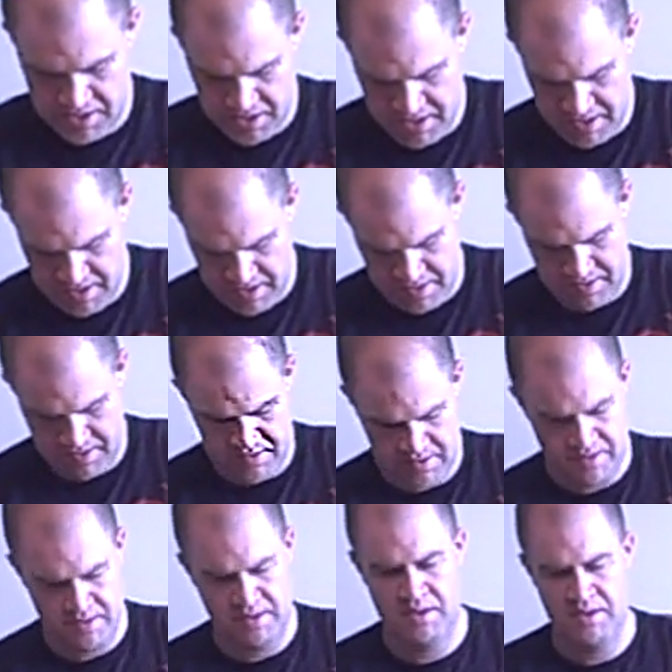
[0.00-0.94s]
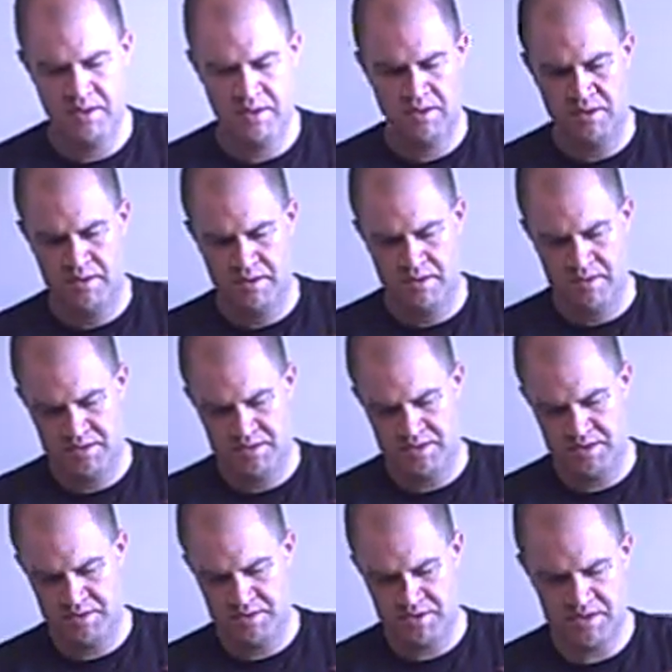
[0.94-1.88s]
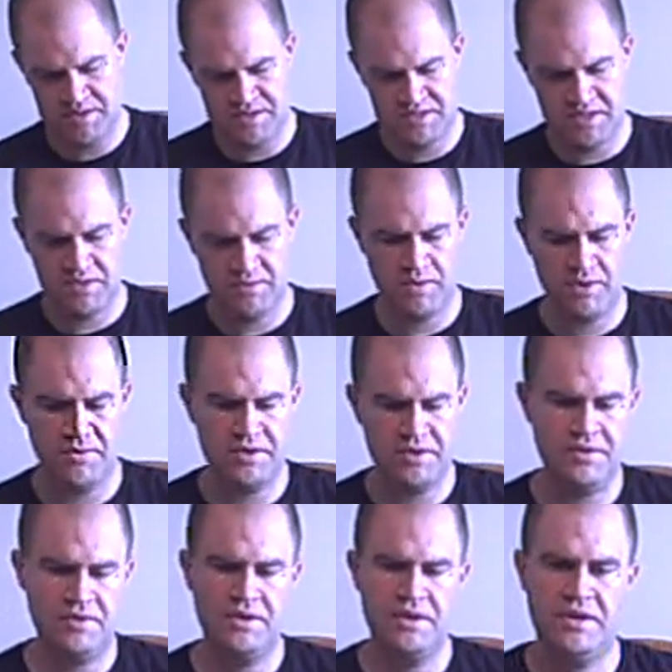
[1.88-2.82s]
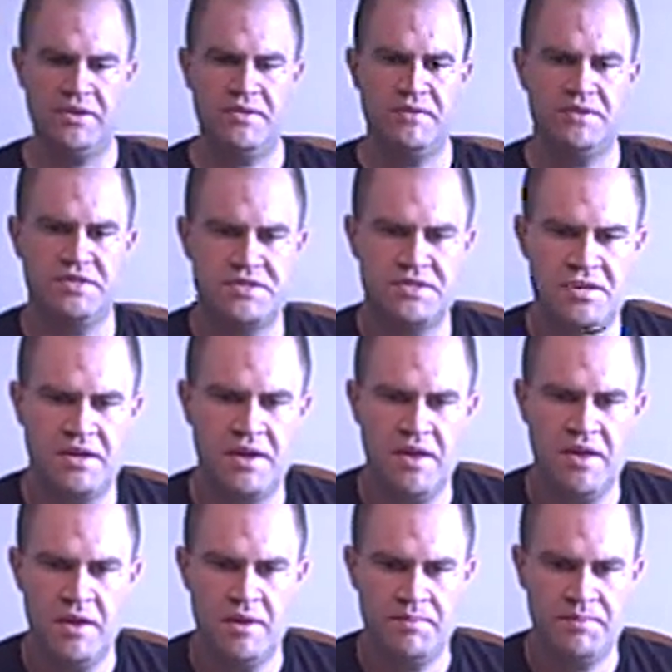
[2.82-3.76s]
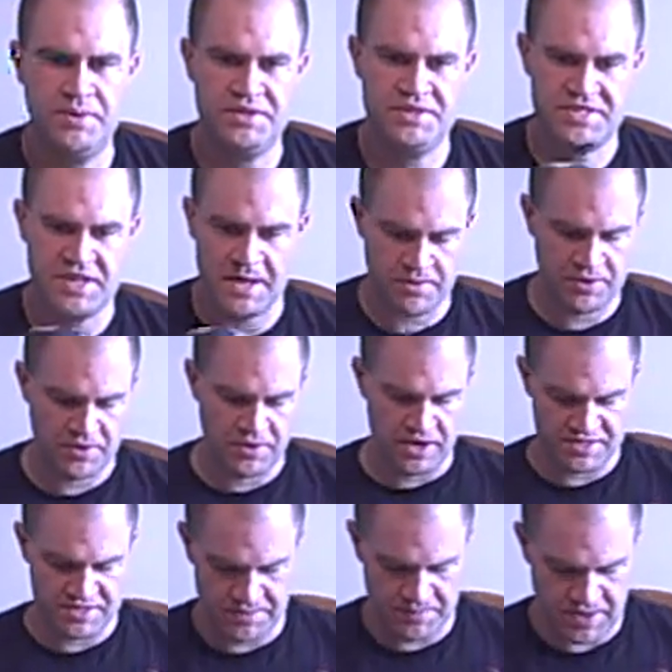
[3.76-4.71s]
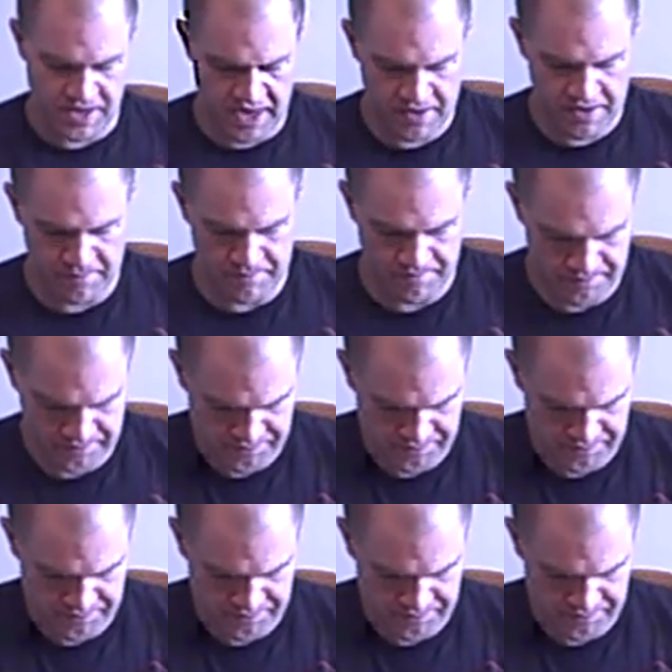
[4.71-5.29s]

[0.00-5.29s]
cut it. So you can see what we're doing here. We're just putting tape across the back.